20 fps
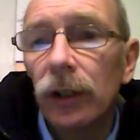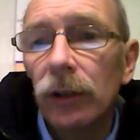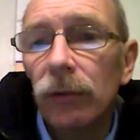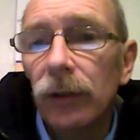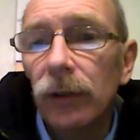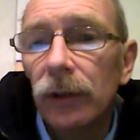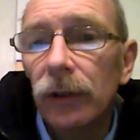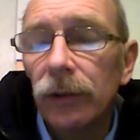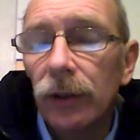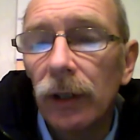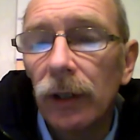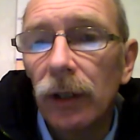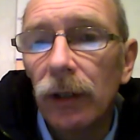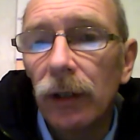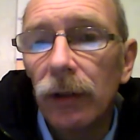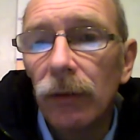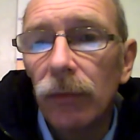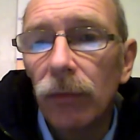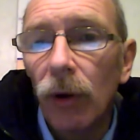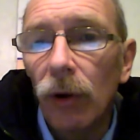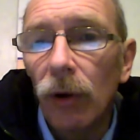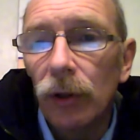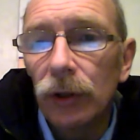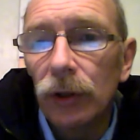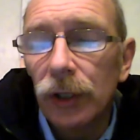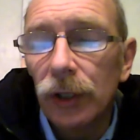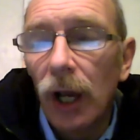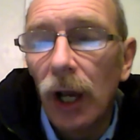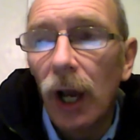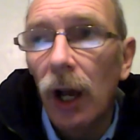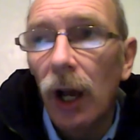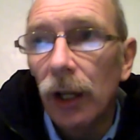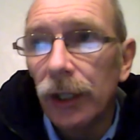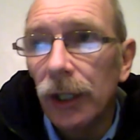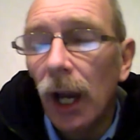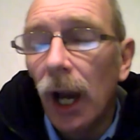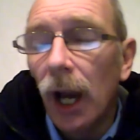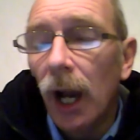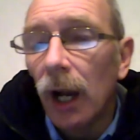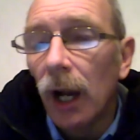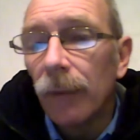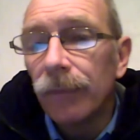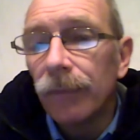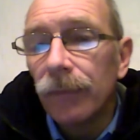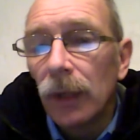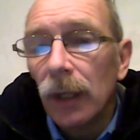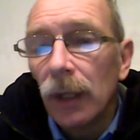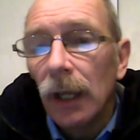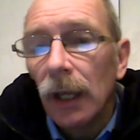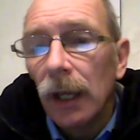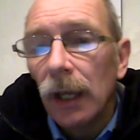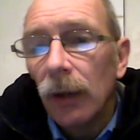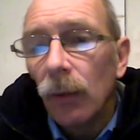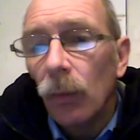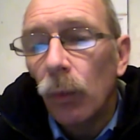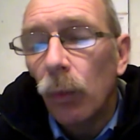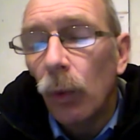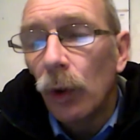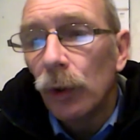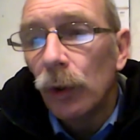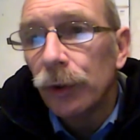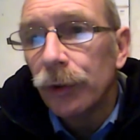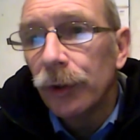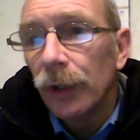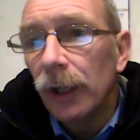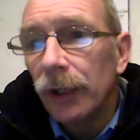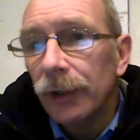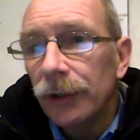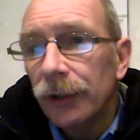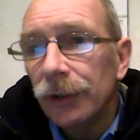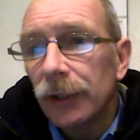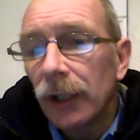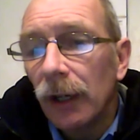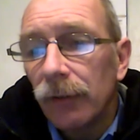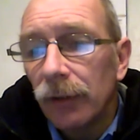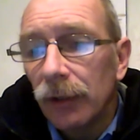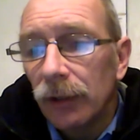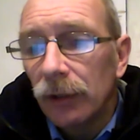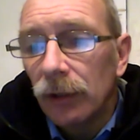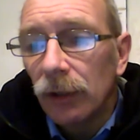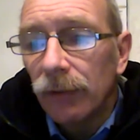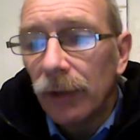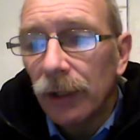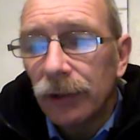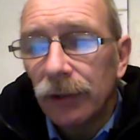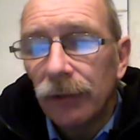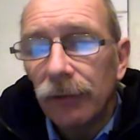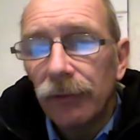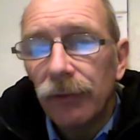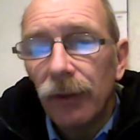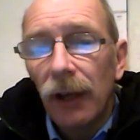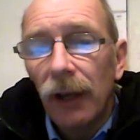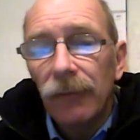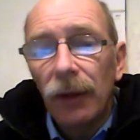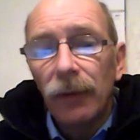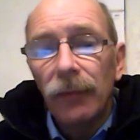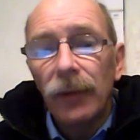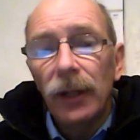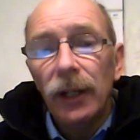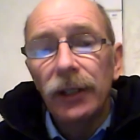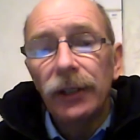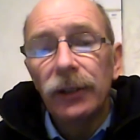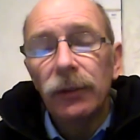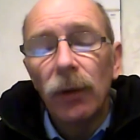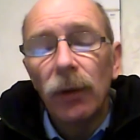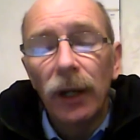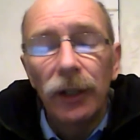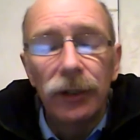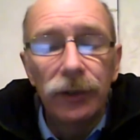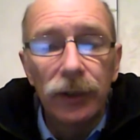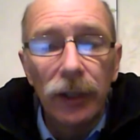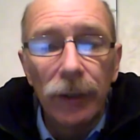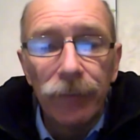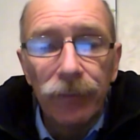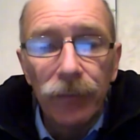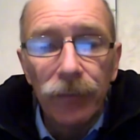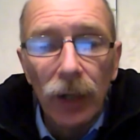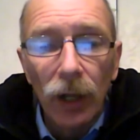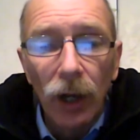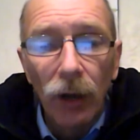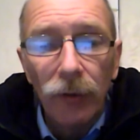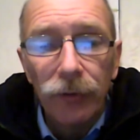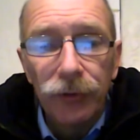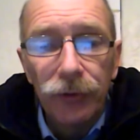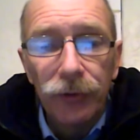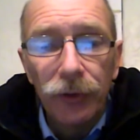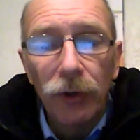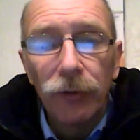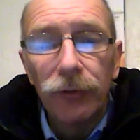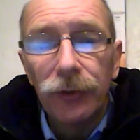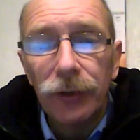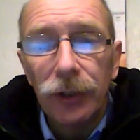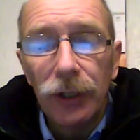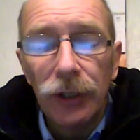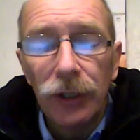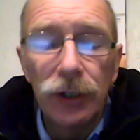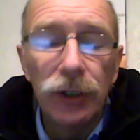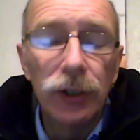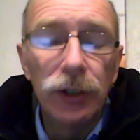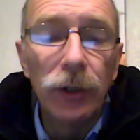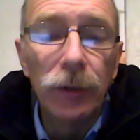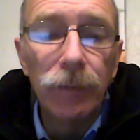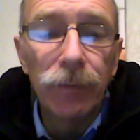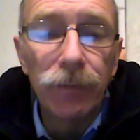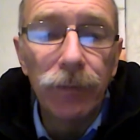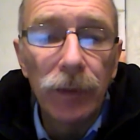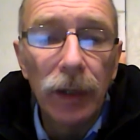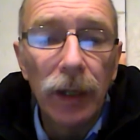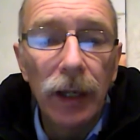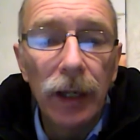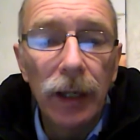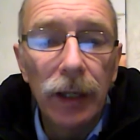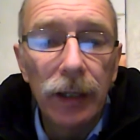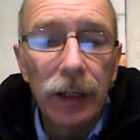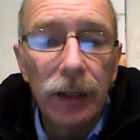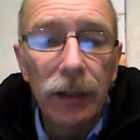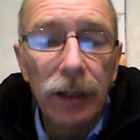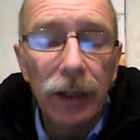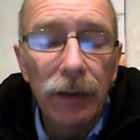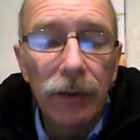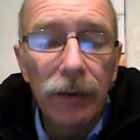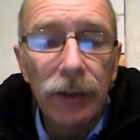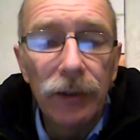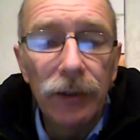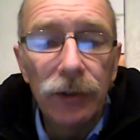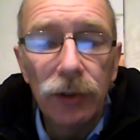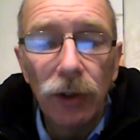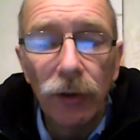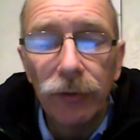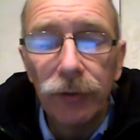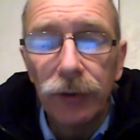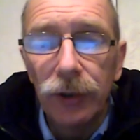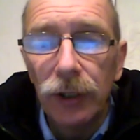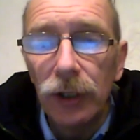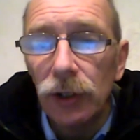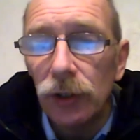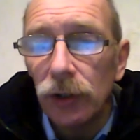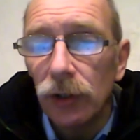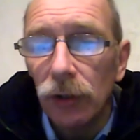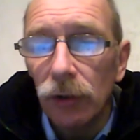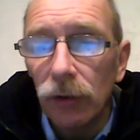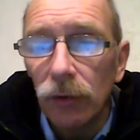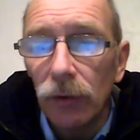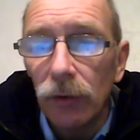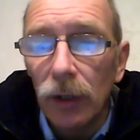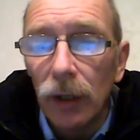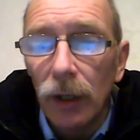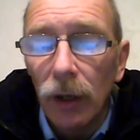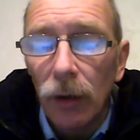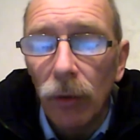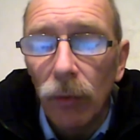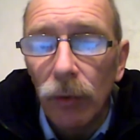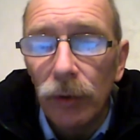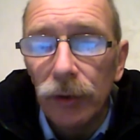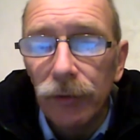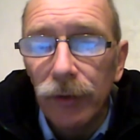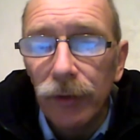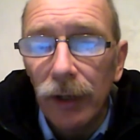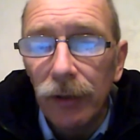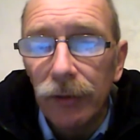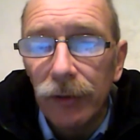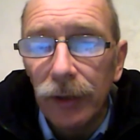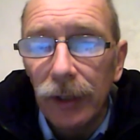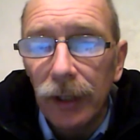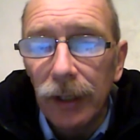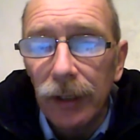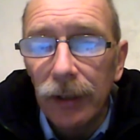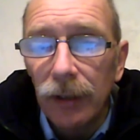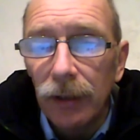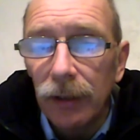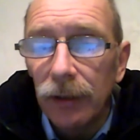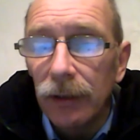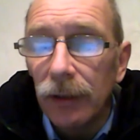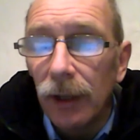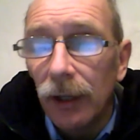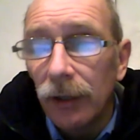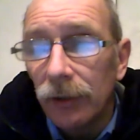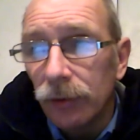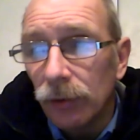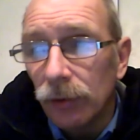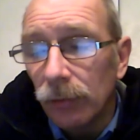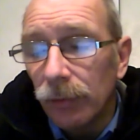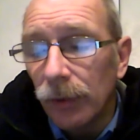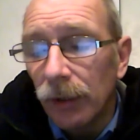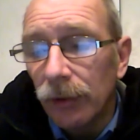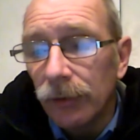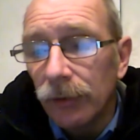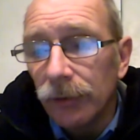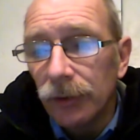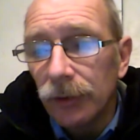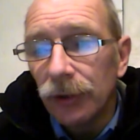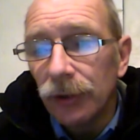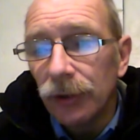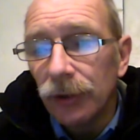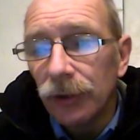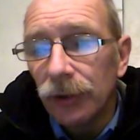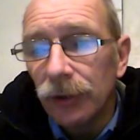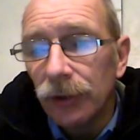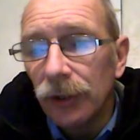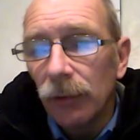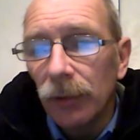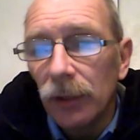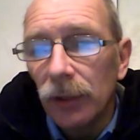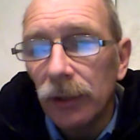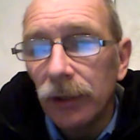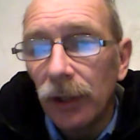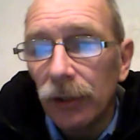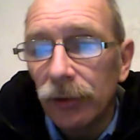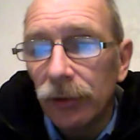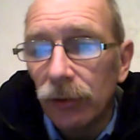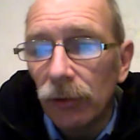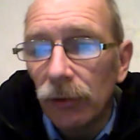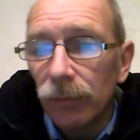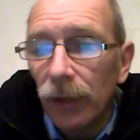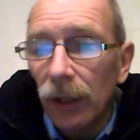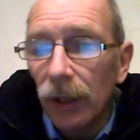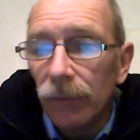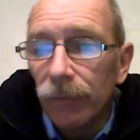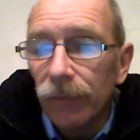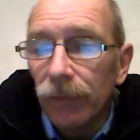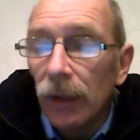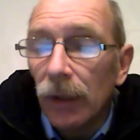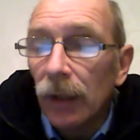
that the rocks are young was a discovery in 2005 by Mary Schweitzer of soft tissue. And this soft tissue was found in dinosaur bones. And she cut open a dinosaur bone